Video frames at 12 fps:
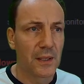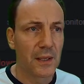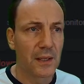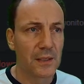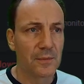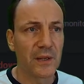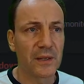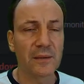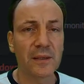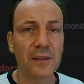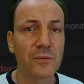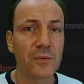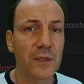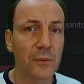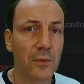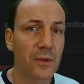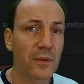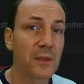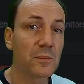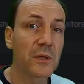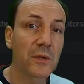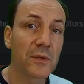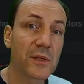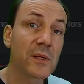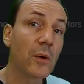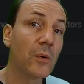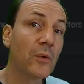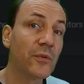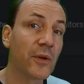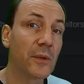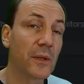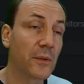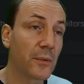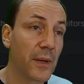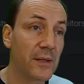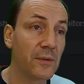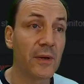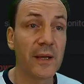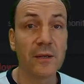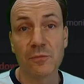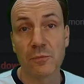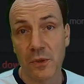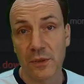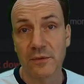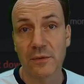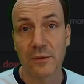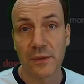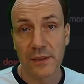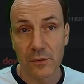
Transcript: And I think it's really worth it because it's also a great way of monitoring your